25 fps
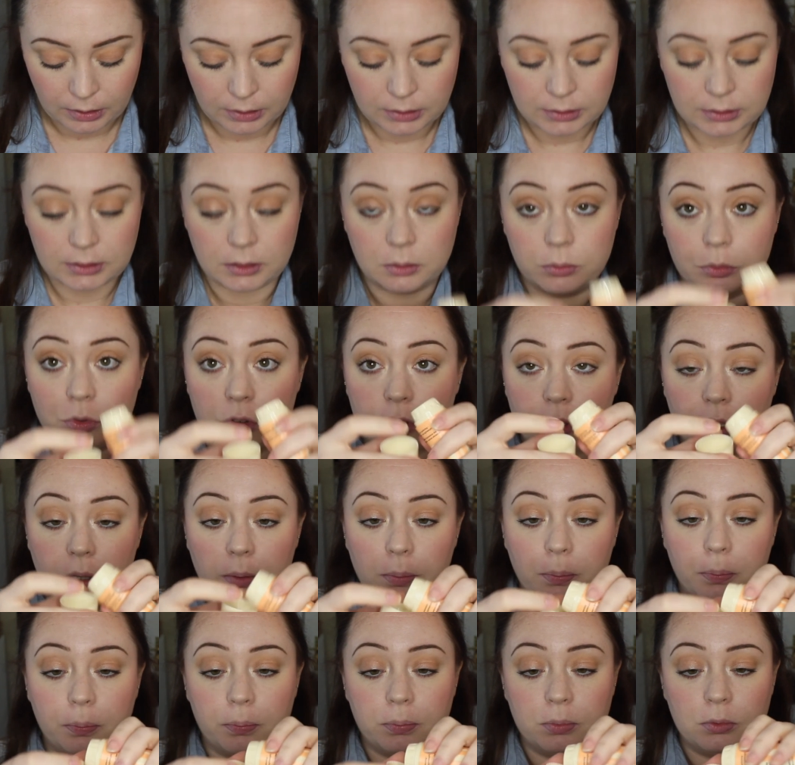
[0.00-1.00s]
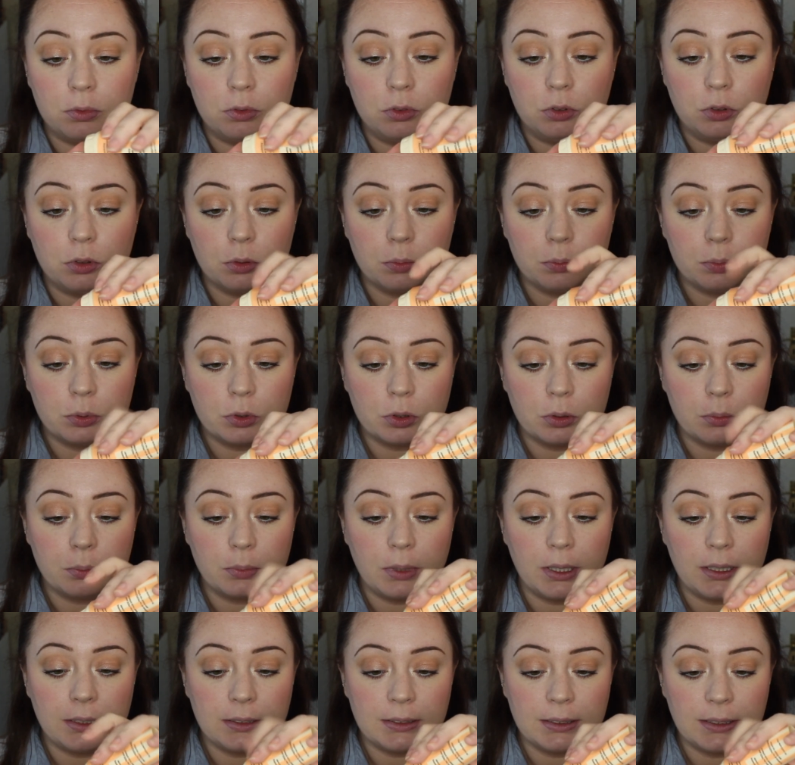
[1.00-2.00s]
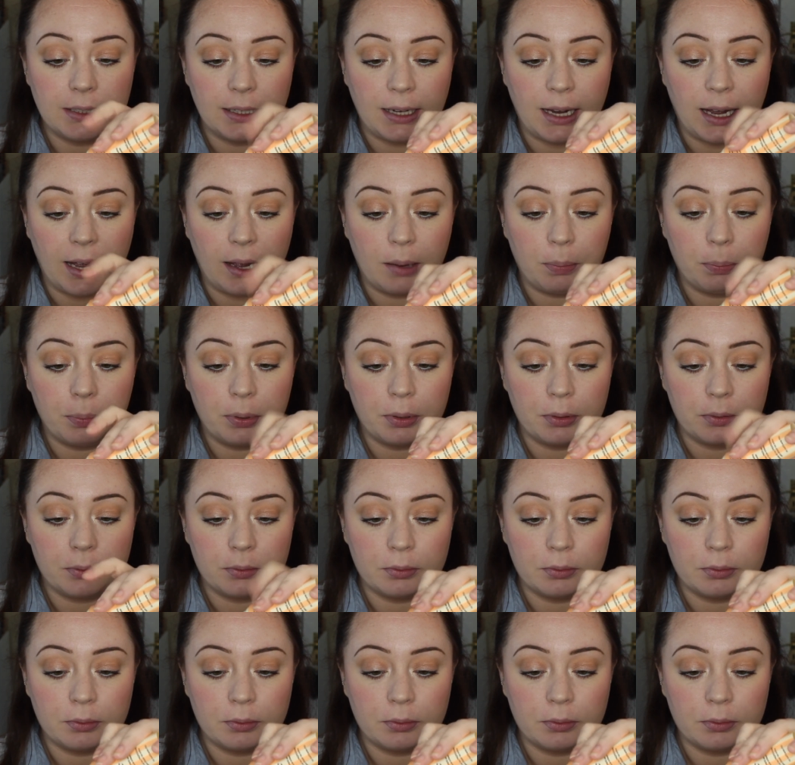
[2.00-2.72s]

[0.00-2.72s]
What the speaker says: So I'm just going to dump some into the cap.